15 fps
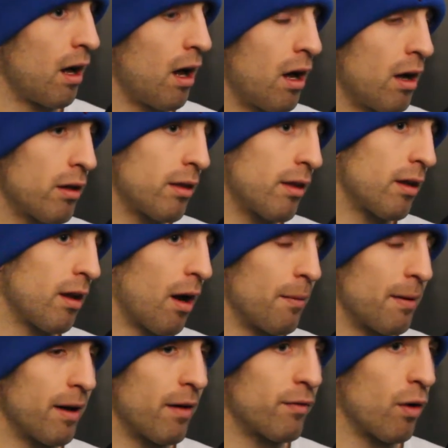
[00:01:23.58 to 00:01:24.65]
Uh, I
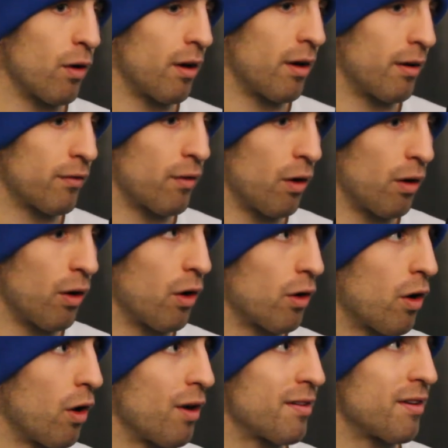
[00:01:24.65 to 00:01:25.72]
mean, I've got I've got a lot of
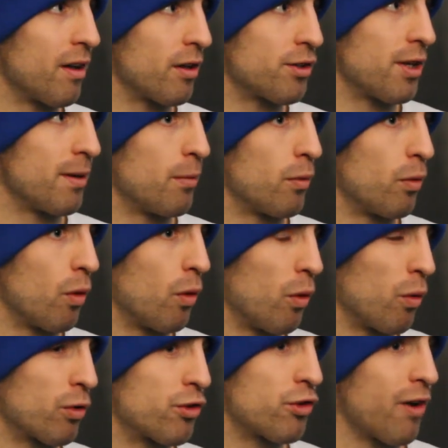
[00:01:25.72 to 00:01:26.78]
guys at our gym all,
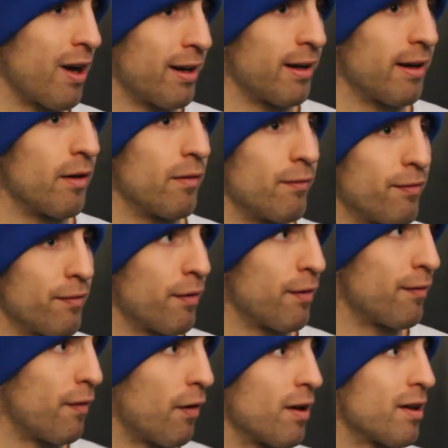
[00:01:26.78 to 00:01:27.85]
all training and for
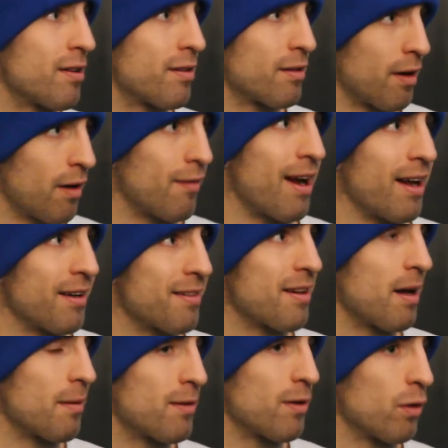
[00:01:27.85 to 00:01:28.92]
fights around the
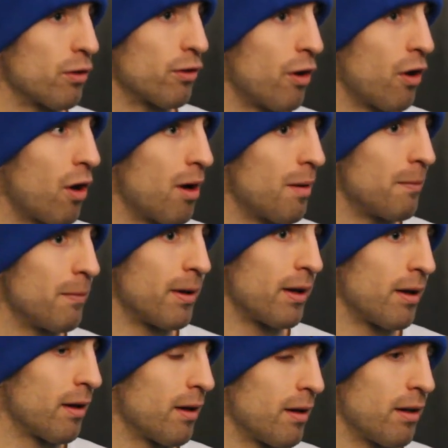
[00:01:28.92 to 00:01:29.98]
same sort of time
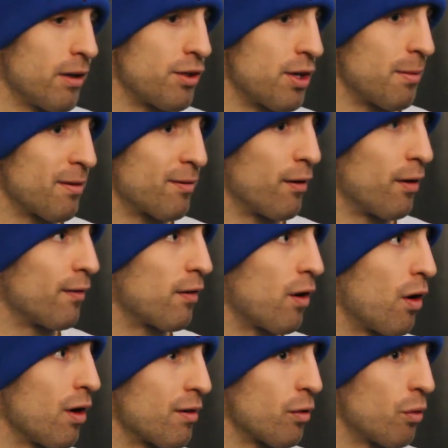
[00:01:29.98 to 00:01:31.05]
the gym's full of
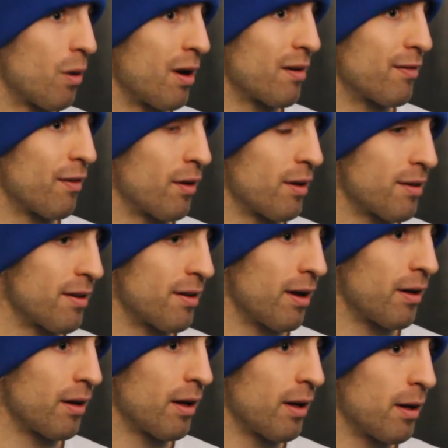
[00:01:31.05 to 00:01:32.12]
guys always fighting.
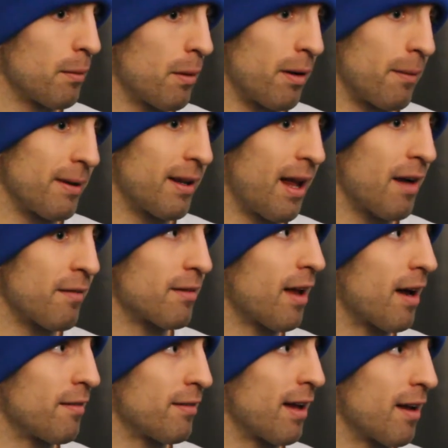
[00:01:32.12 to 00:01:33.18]
So, I mean, having
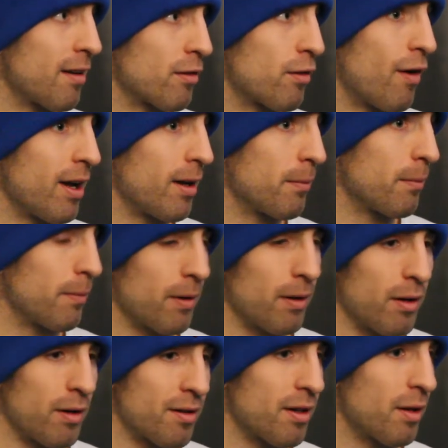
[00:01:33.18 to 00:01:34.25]
David down is great, but
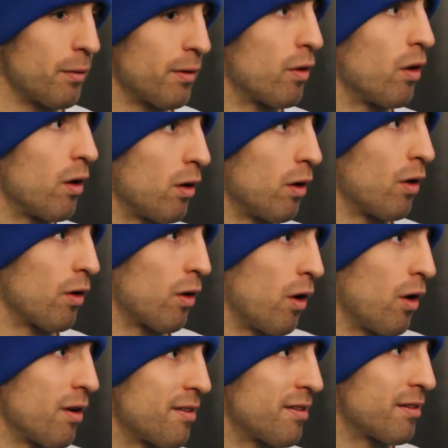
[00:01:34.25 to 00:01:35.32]
like I say, we've got a lot of
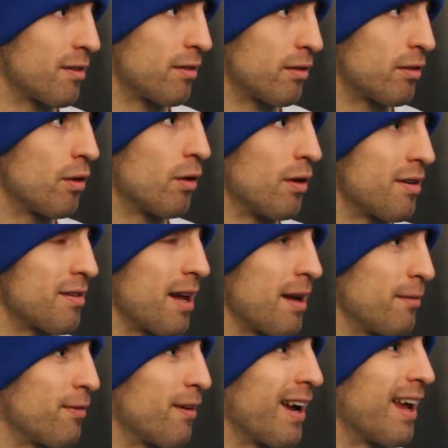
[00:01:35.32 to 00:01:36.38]
guys doing the
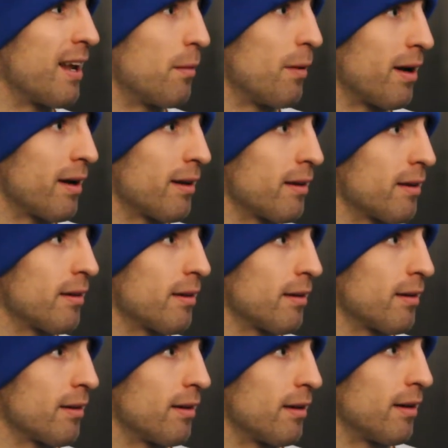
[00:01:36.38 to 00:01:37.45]
same thing anyway.
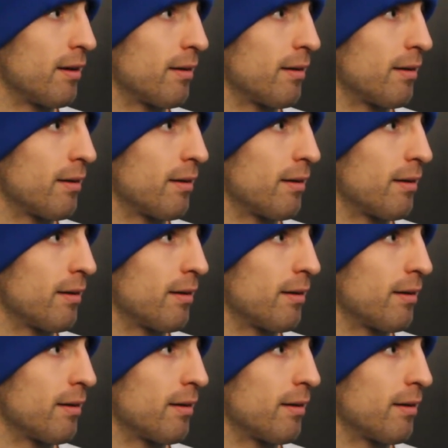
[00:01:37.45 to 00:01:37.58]
Yeah.